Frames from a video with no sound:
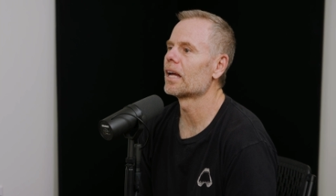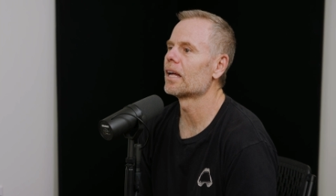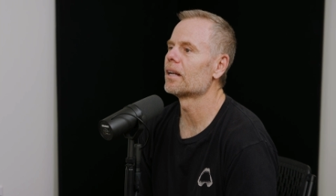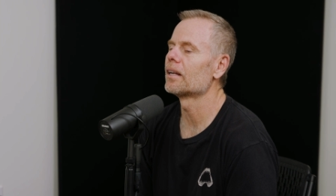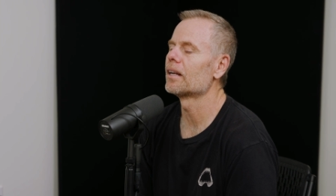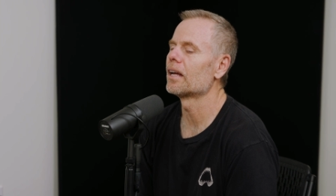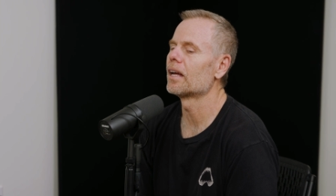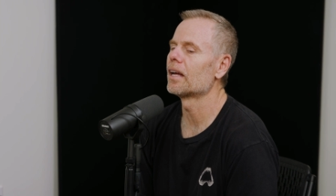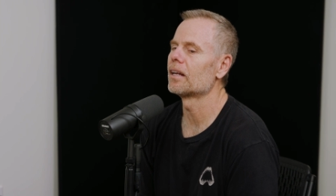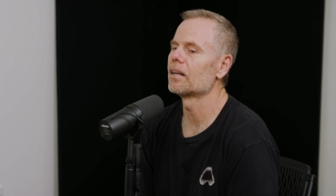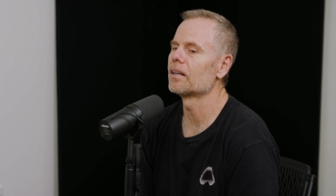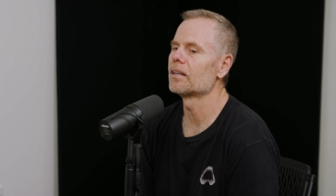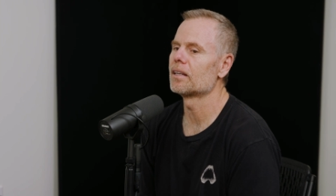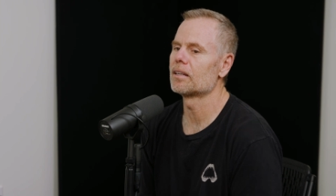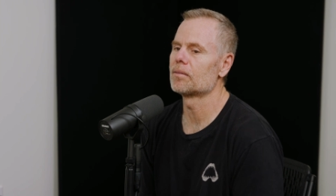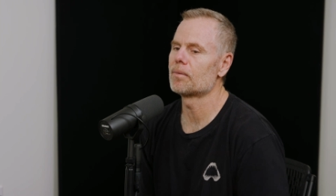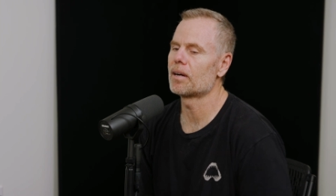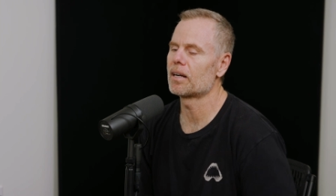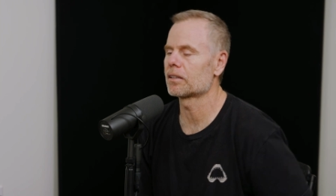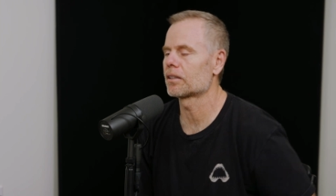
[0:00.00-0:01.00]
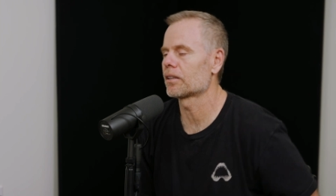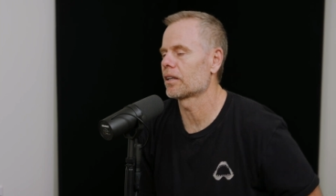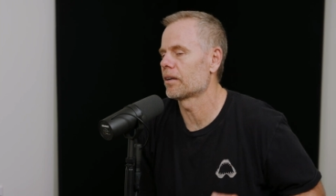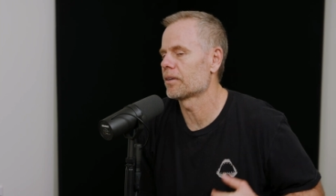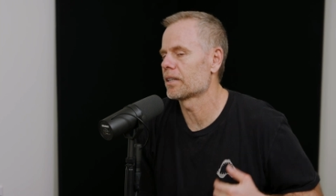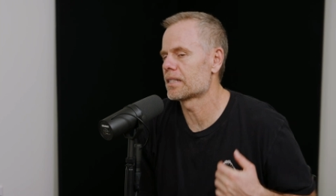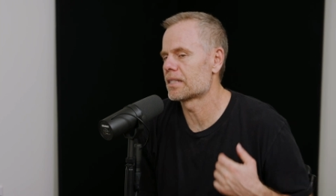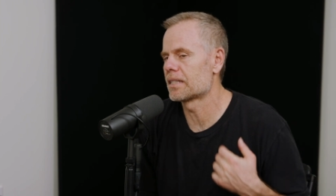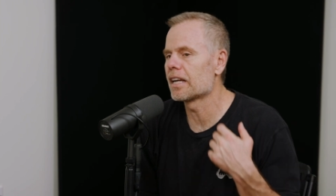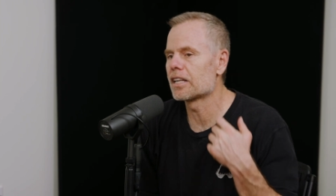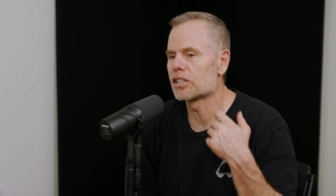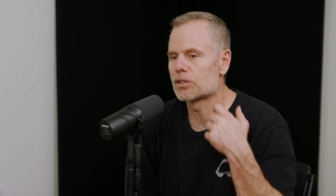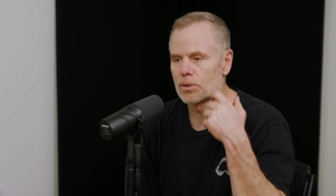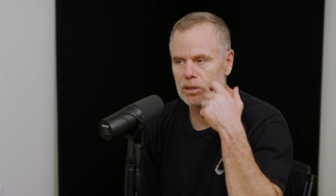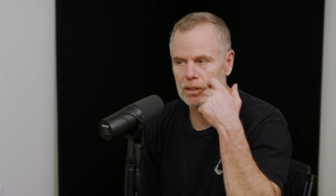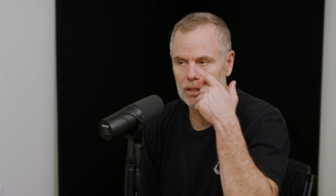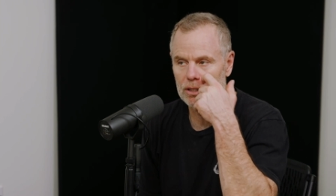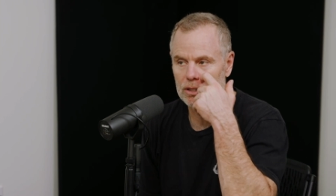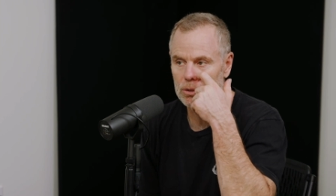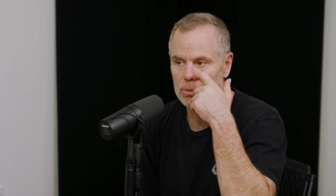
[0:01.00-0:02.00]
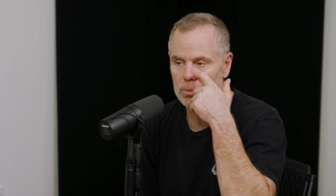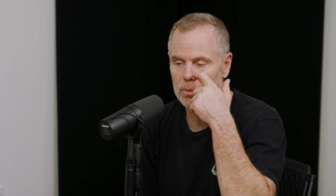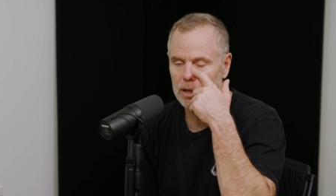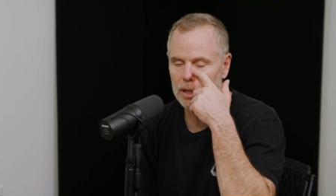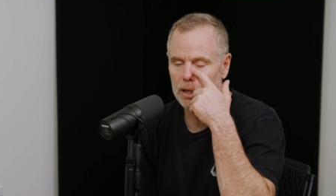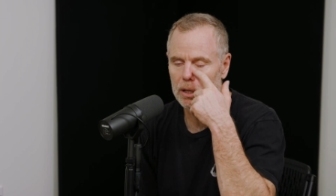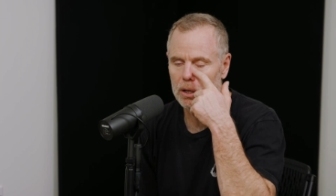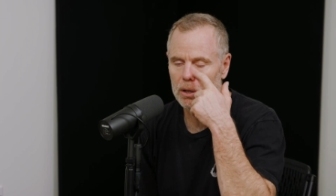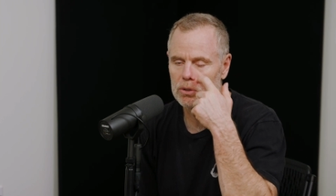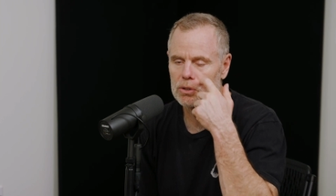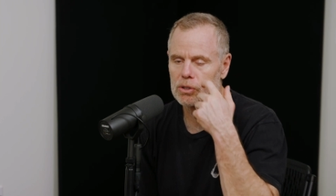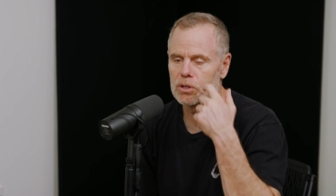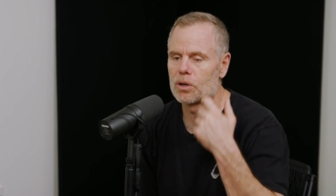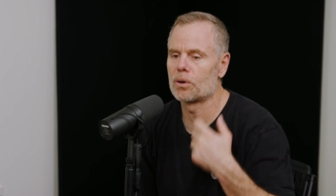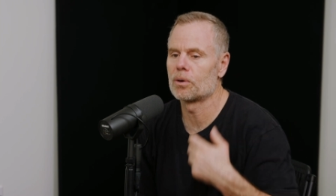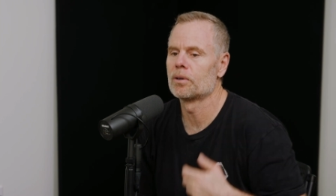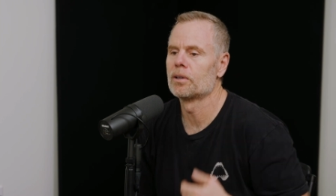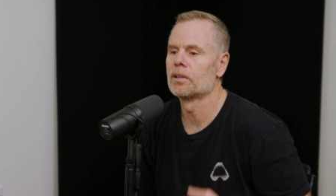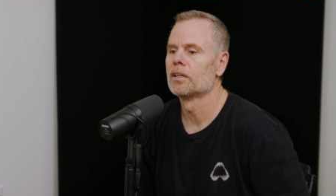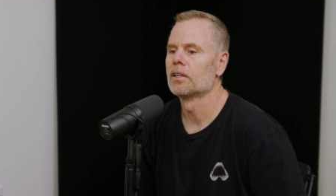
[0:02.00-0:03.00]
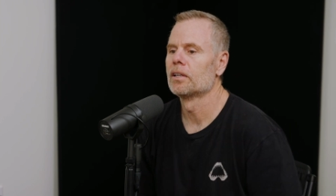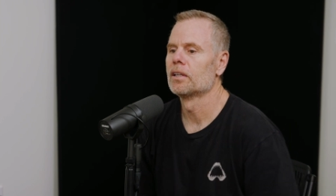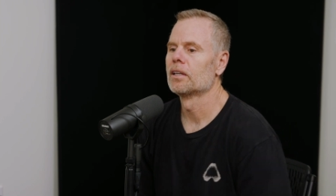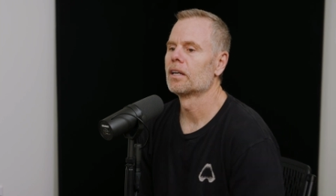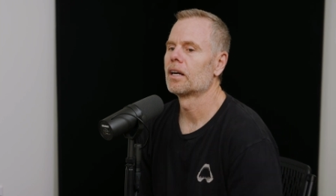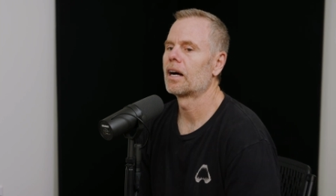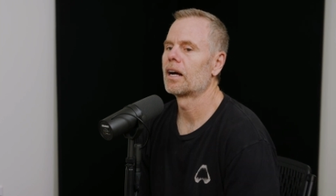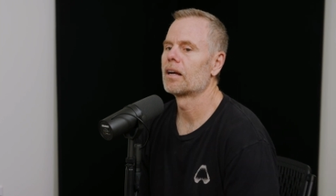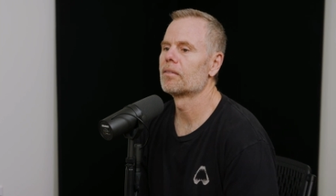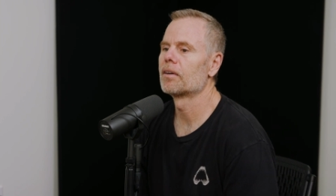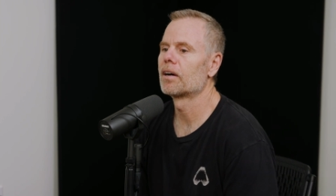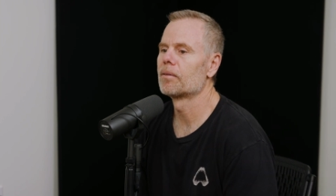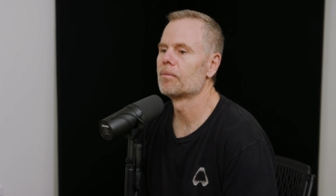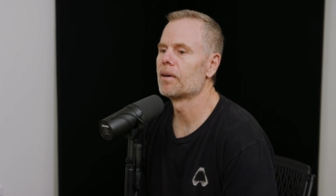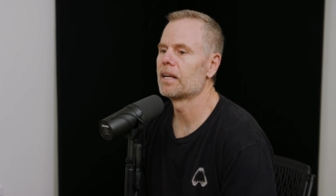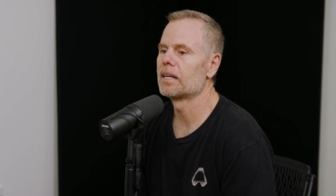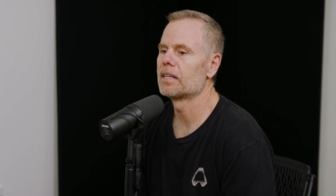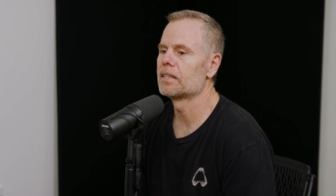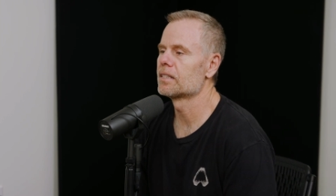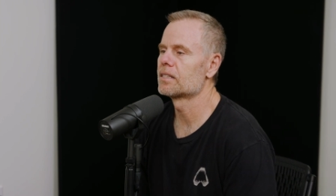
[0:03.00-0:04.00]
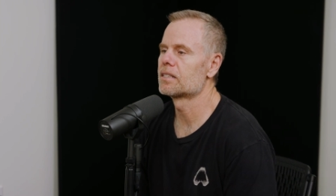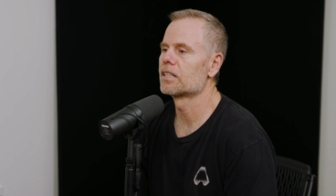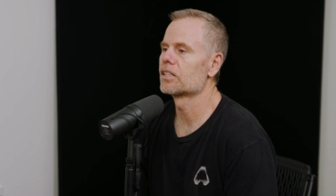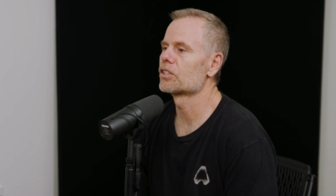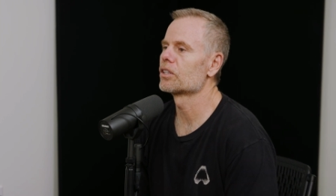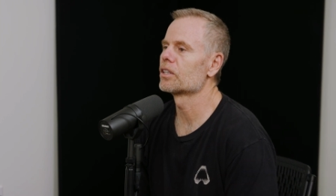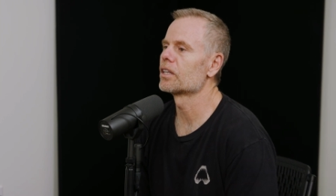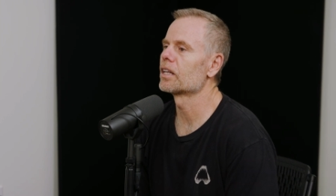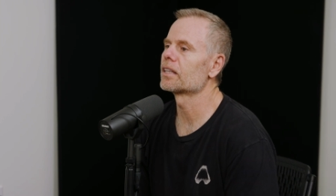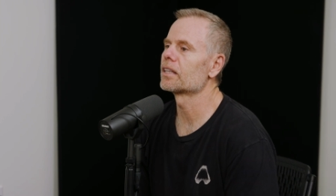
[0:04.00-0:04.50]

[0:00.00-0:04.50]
And in mountain climbing, it's dangerous to just want to go. So I made a decision